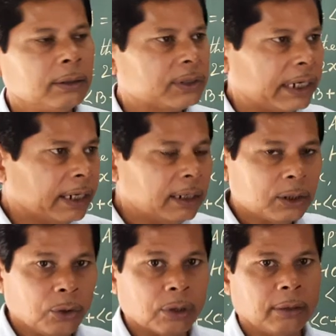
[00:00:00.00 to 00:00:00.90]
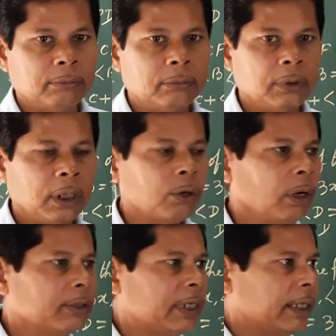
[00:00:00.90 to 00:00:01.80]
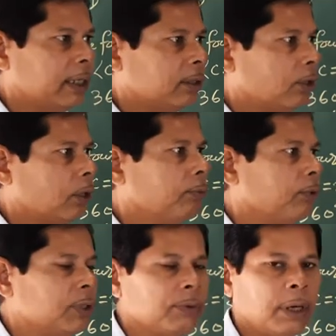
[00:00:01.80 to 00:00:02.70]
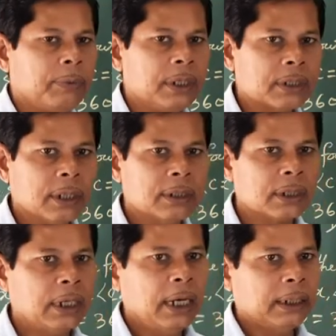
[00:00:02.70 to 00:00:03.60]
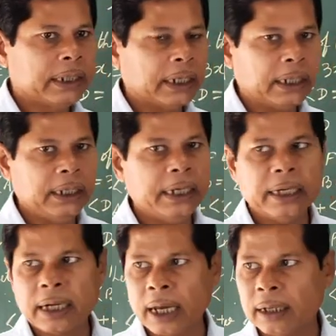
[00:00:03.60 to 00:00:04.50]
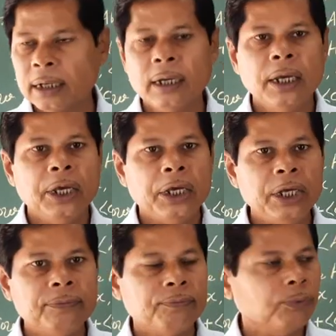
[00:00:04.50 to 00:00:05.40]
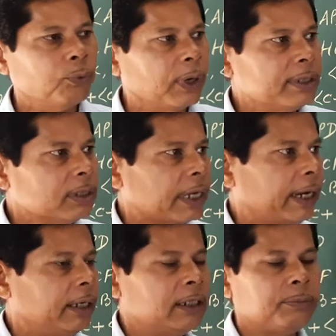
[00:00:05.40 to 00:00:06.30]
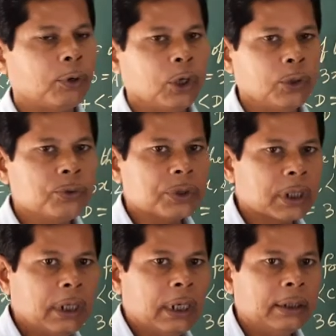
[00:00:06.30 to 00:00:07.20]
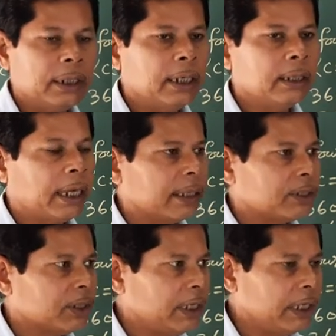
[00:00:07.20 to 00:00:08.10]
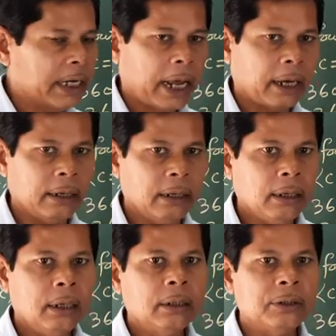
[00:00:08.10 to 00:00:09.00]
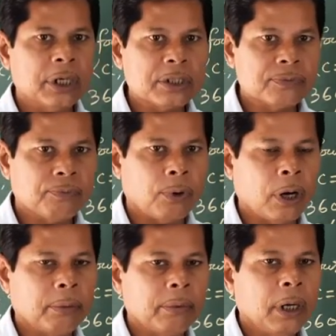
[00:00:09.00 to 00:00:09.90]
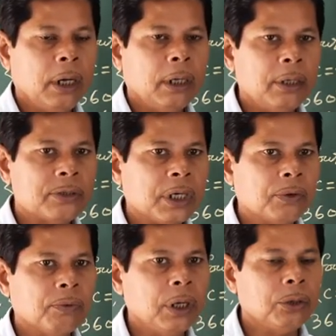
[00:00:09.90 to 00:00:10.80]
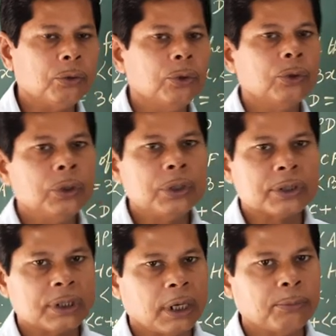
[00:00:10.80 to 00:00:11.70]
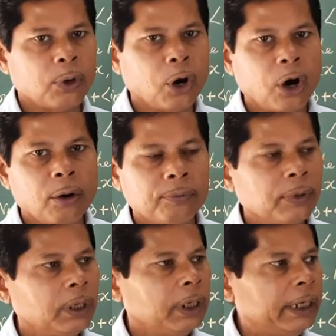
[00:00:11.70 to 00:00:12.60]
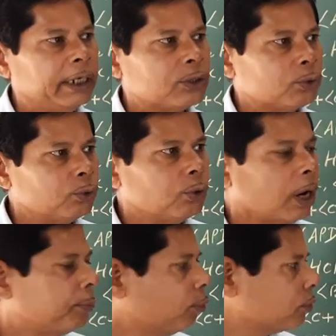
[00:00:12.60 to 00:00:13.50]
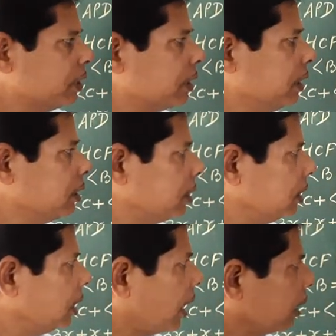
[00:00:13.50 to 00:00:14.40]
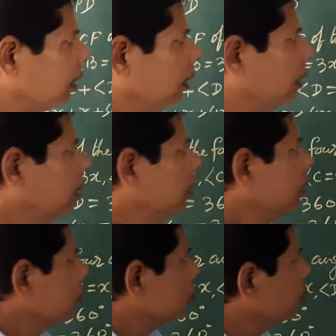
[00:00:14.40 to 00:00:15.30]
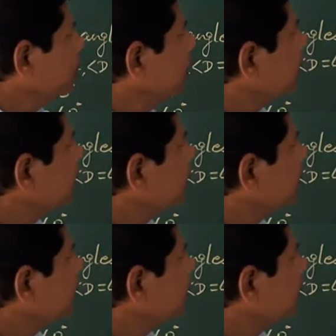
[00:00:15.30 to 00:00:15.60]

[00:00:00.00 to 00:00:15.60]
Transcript: second theorem, recall second theorem which we have discussed that in a triangle if one side is produced then the exterior angle thus formed is equal to sum of its two opposite interior angle. So, here